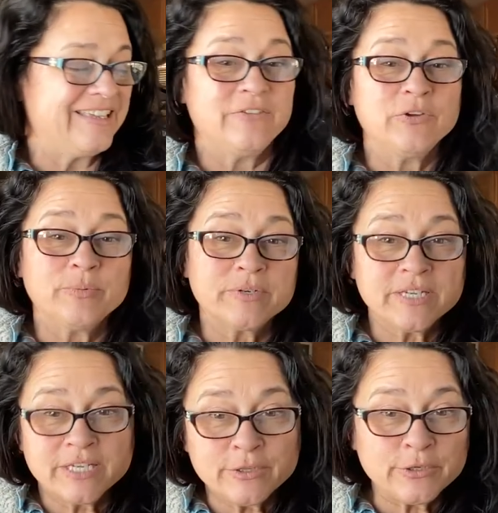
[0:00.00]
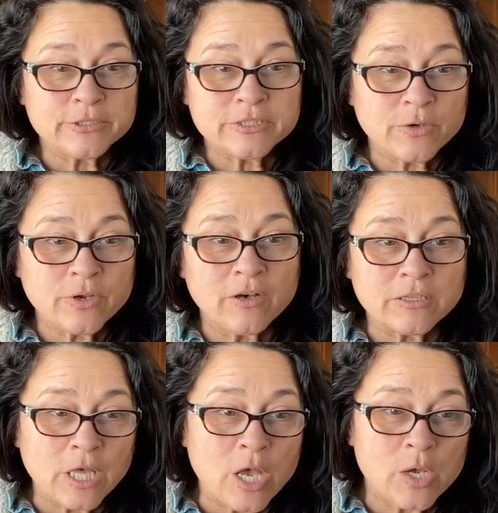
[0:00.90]
If your particular
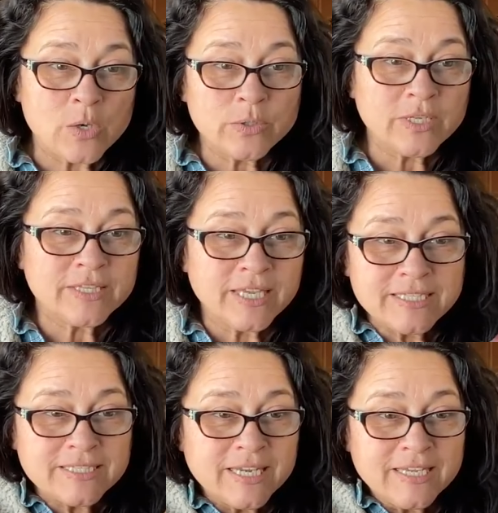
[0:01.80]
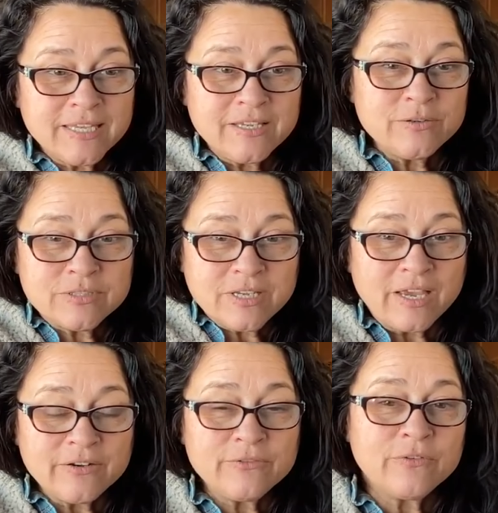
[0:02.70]
so-called loan that they say that you
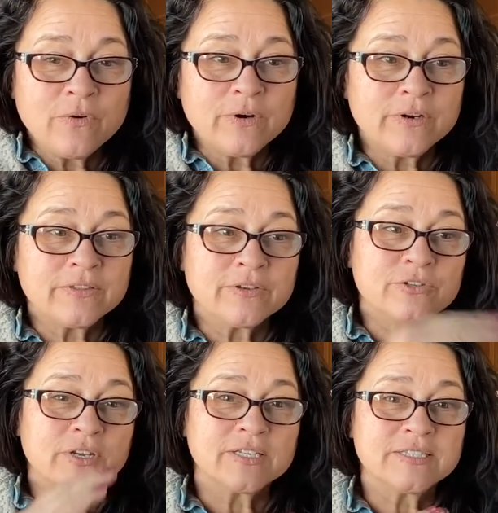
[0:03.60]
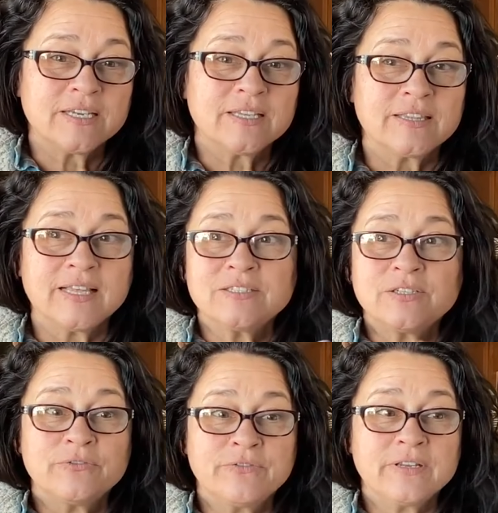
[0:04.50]
signed for, and they're trying to say that
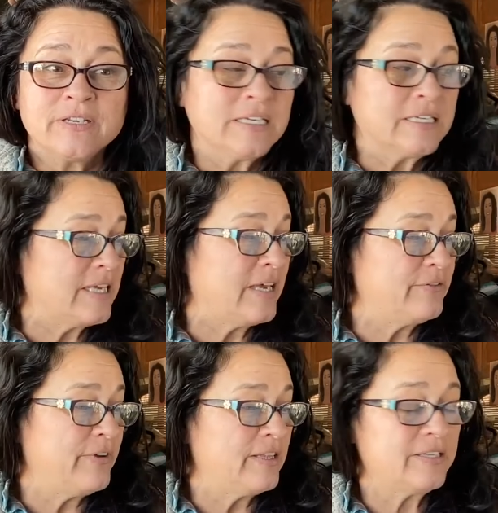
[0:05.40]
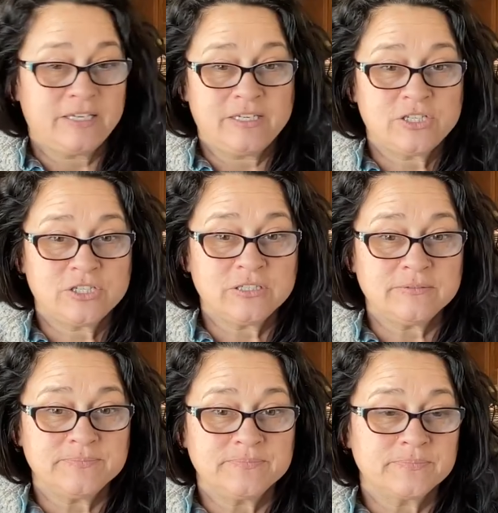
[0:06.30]
that's your debt
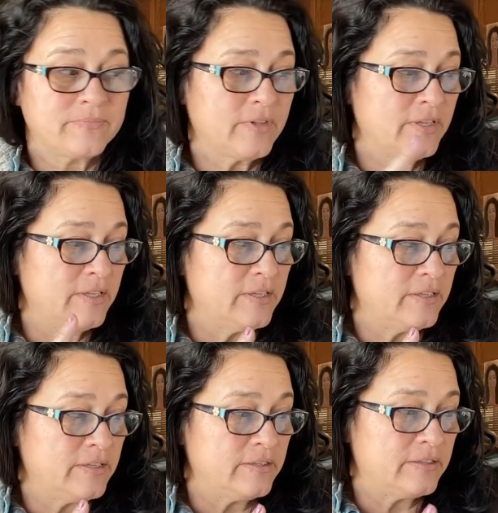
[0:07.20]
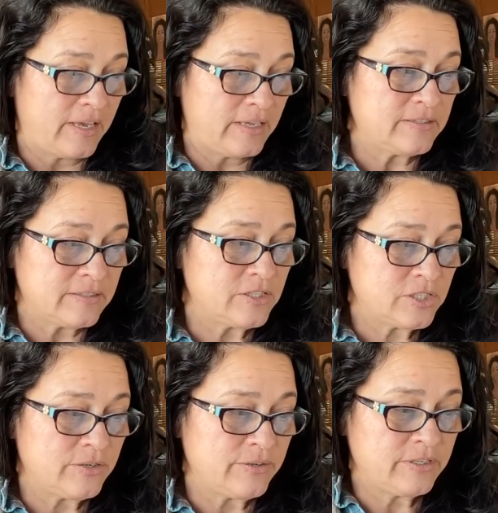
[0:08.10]
validation, that is not
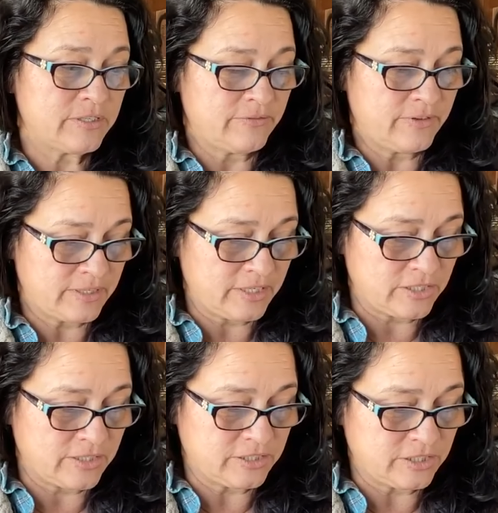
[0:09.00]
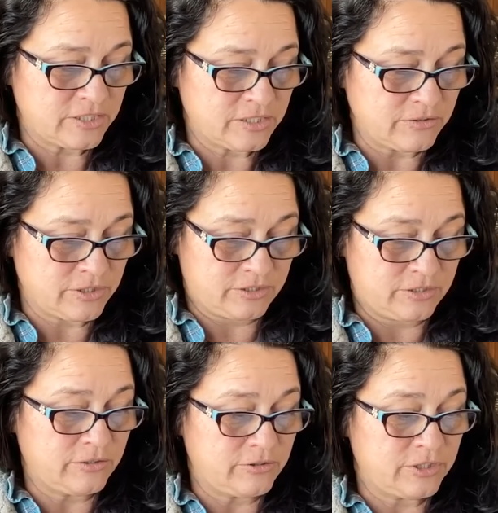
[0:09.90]
showing you debt validation. That just shows,
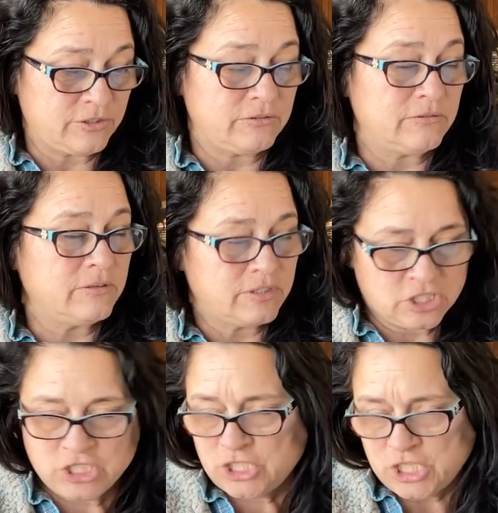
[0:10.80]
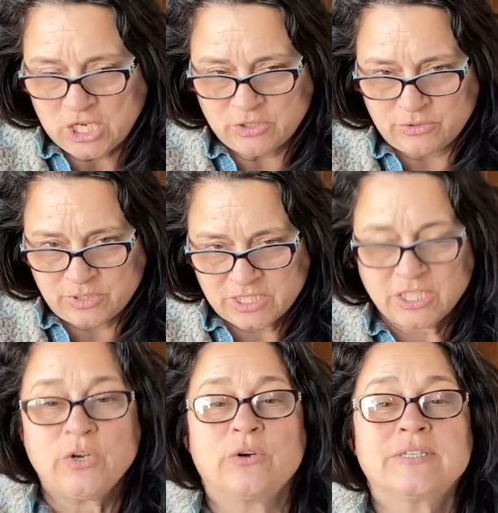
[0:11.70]
shows, you, shows
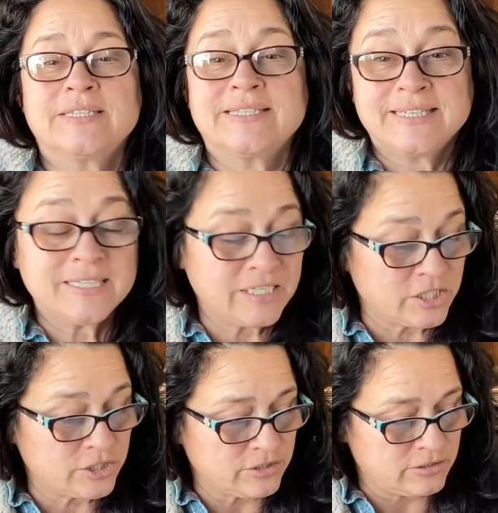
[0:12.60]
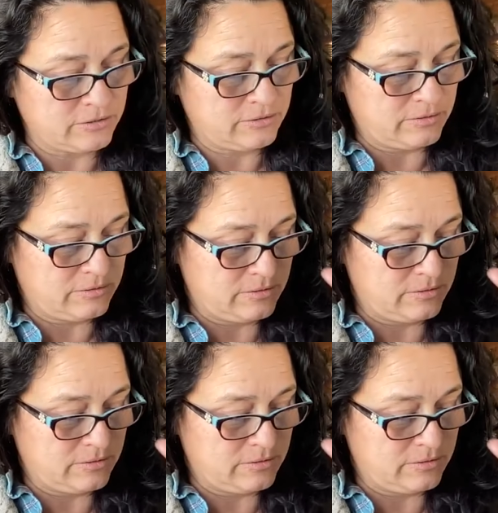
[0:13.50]
your signature